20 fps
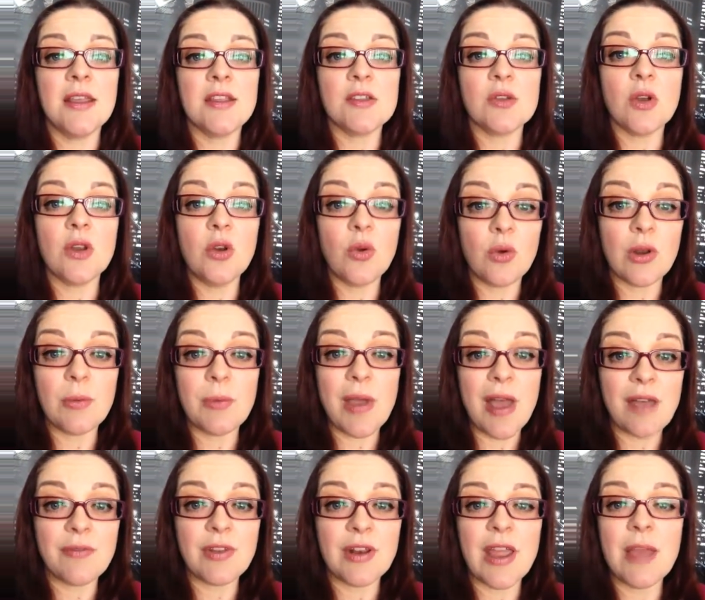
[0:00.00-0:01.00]
So I know what I'm
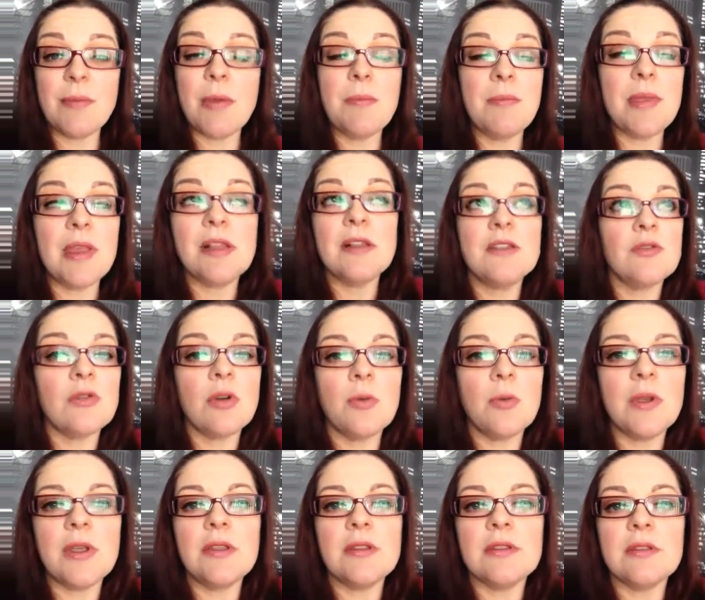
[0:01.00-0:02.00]
having. And my meals are
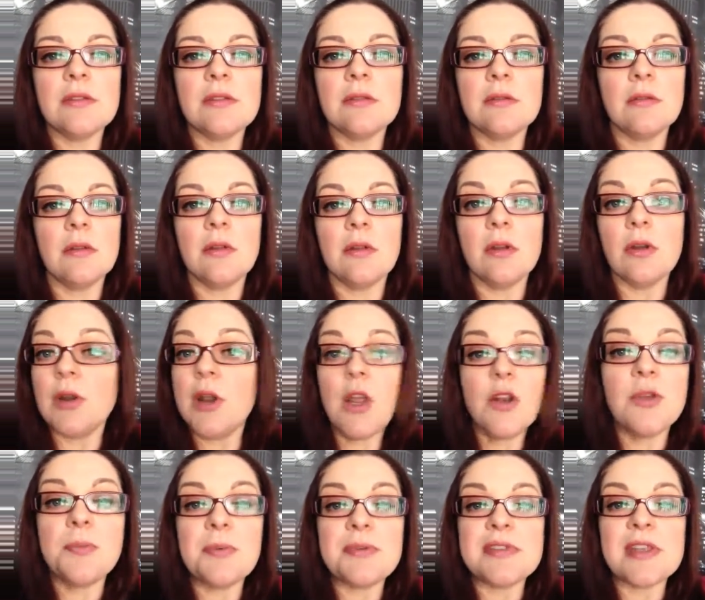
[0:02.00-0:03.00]
always
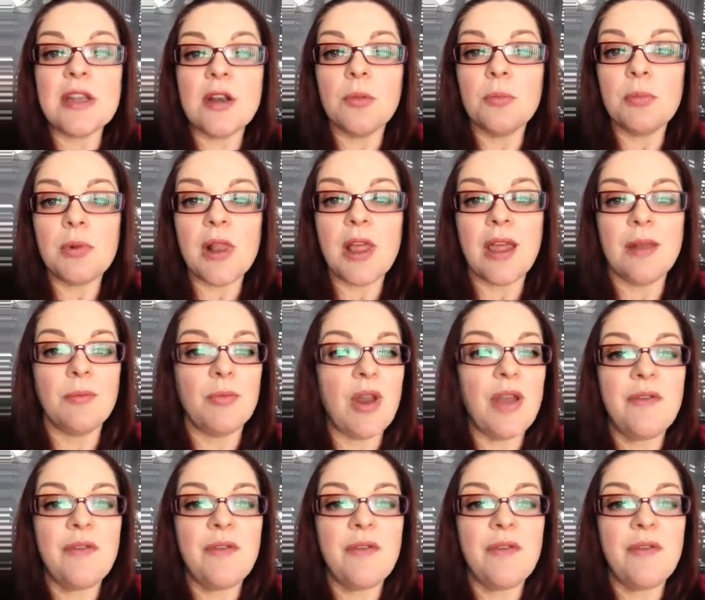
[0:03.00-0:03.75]
100% on plan.